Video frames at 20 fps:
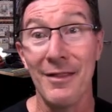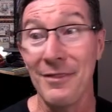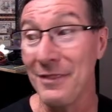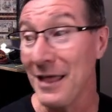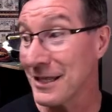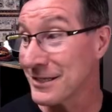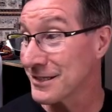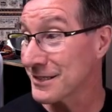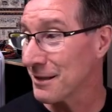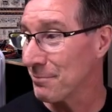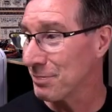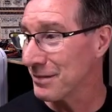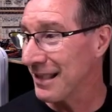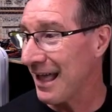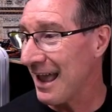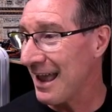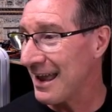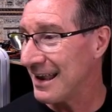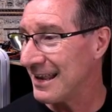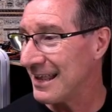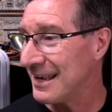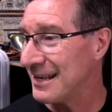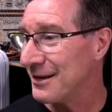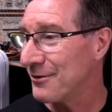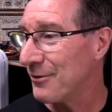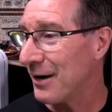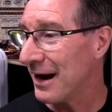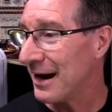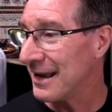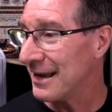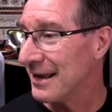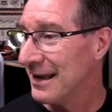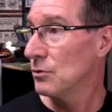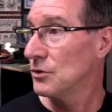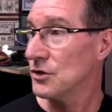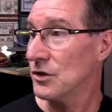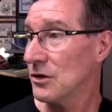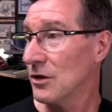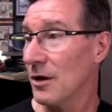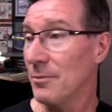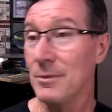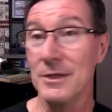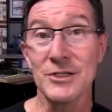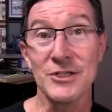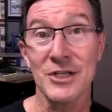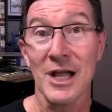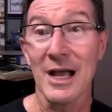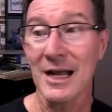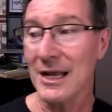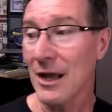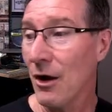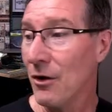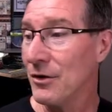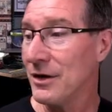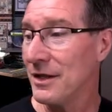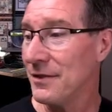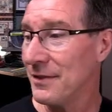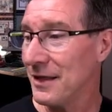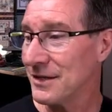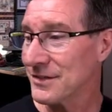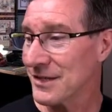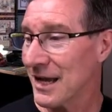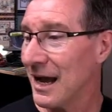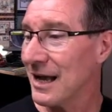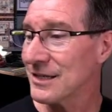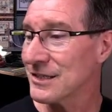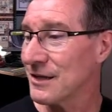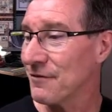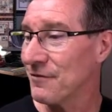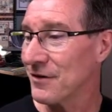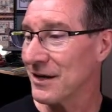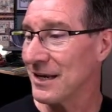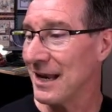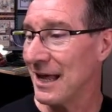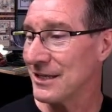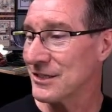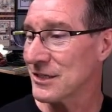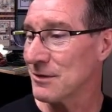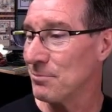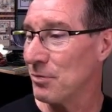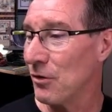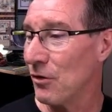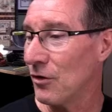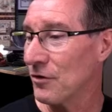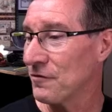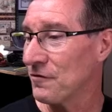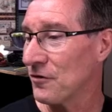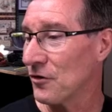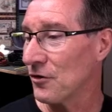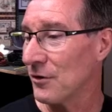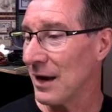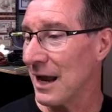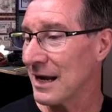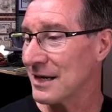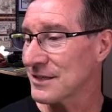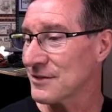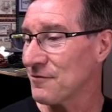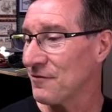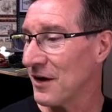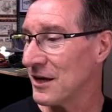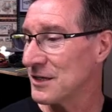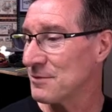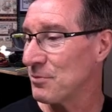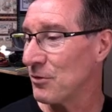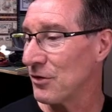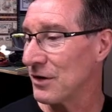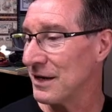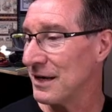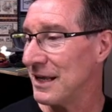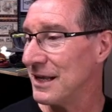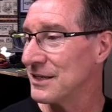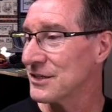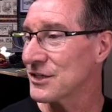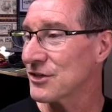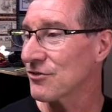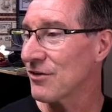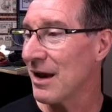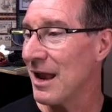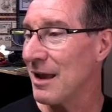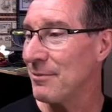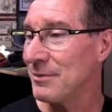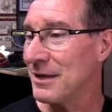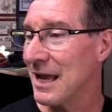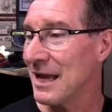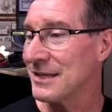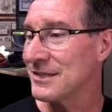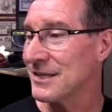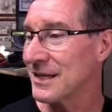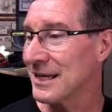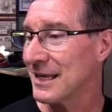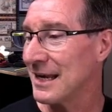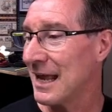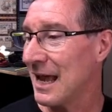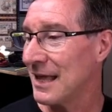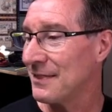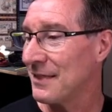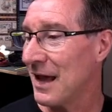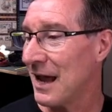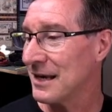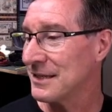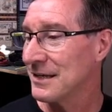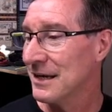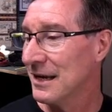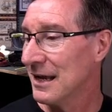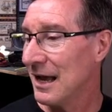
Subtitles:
That's the plan anyway. Would you like me to start coding this? Asked if it can add support for X, Facebook, and Instagram. Yes, it can add that.